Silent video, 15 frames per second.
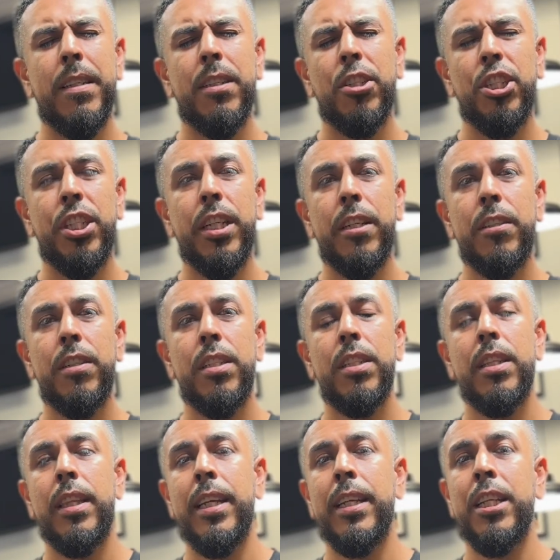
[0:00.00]

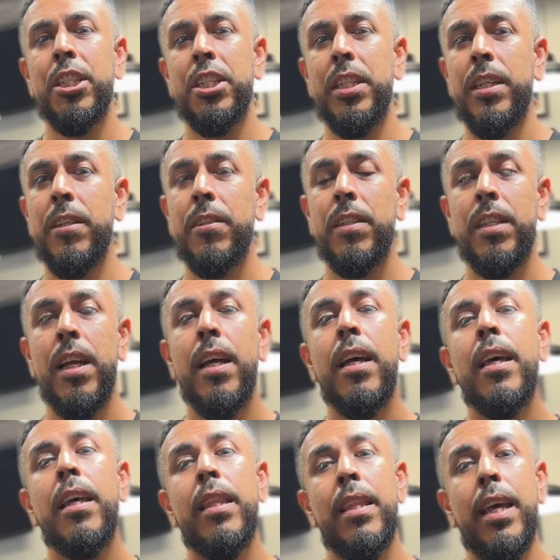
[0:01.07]
shears, thinning shears,
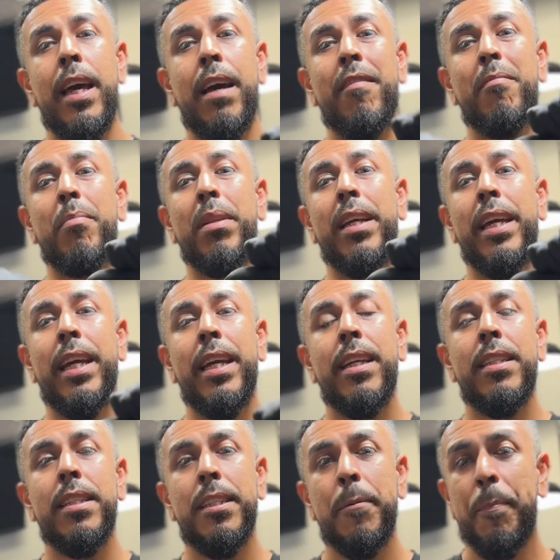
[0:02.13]
they have
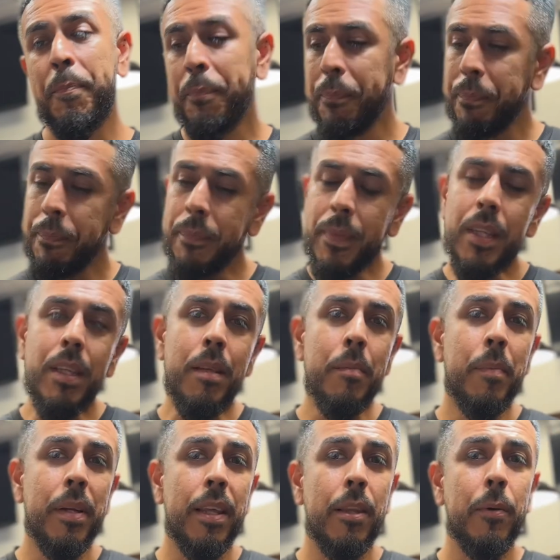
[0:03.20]
blades.
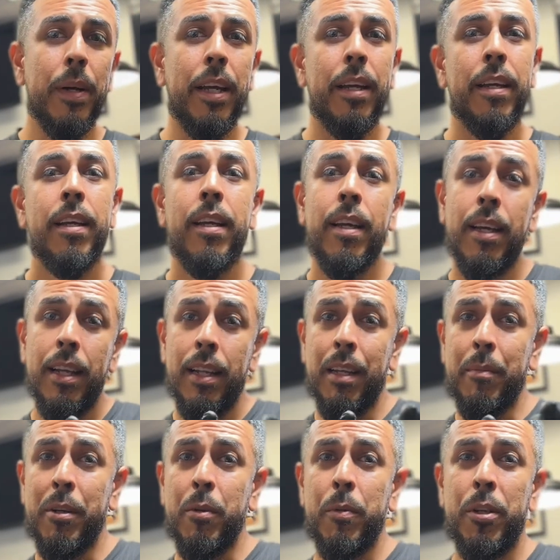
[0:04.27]
But either way,
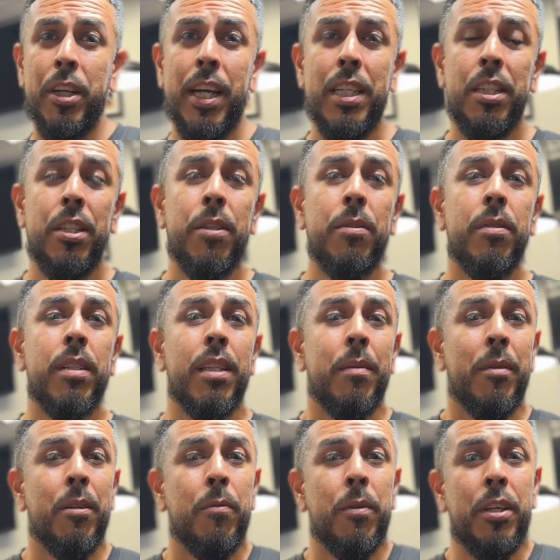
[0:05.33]
let me know what you guys use. Let
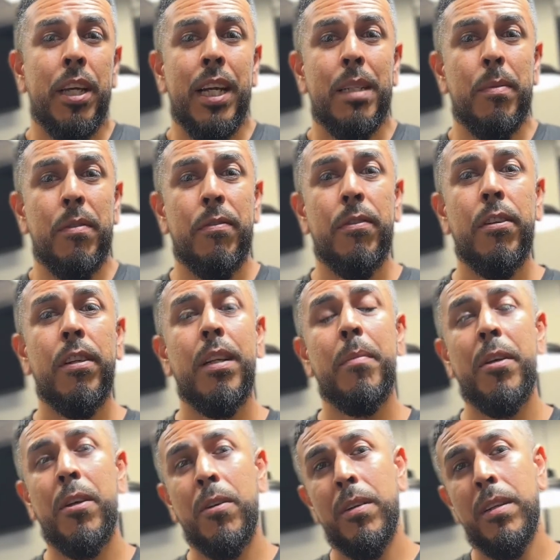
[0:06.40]
me know what you guys prefer. Let
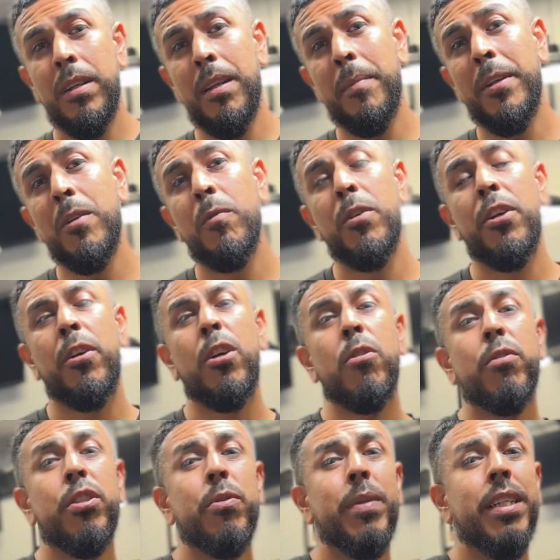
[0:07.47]
me know what your
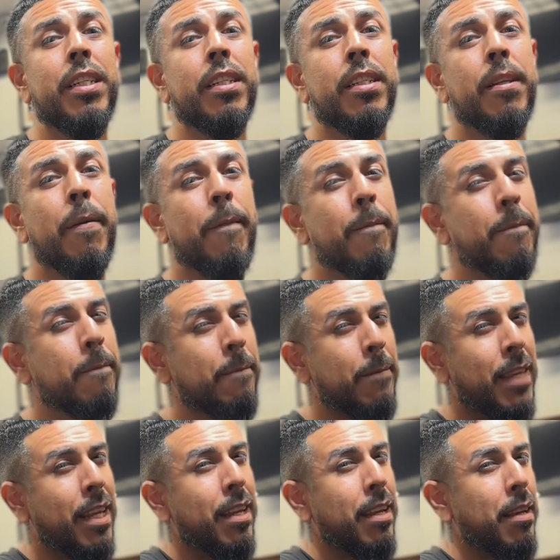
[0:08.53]
go-to is.
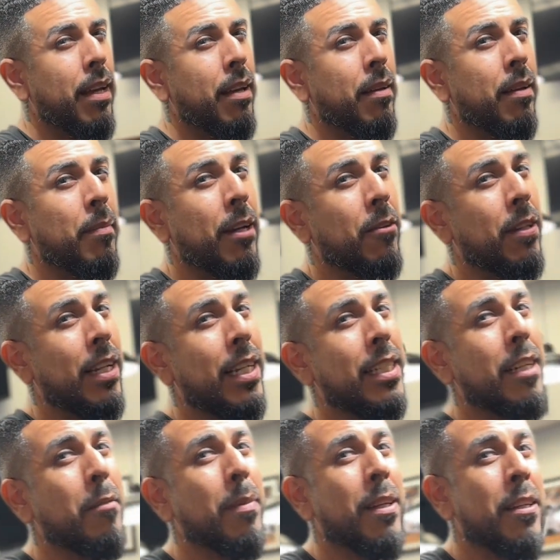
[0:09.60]
Michael the Last
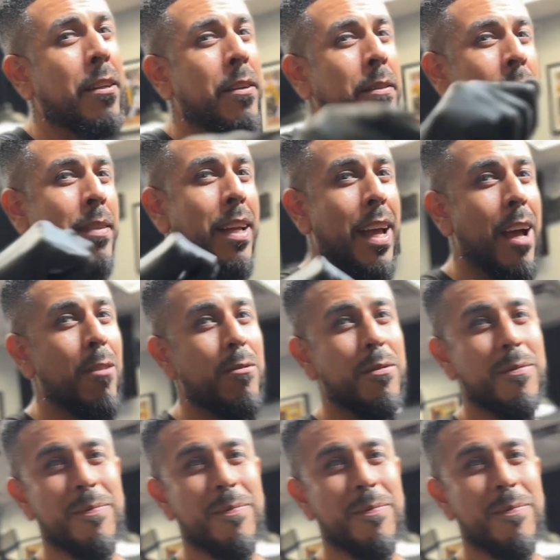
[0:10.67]
Hair Blender, out.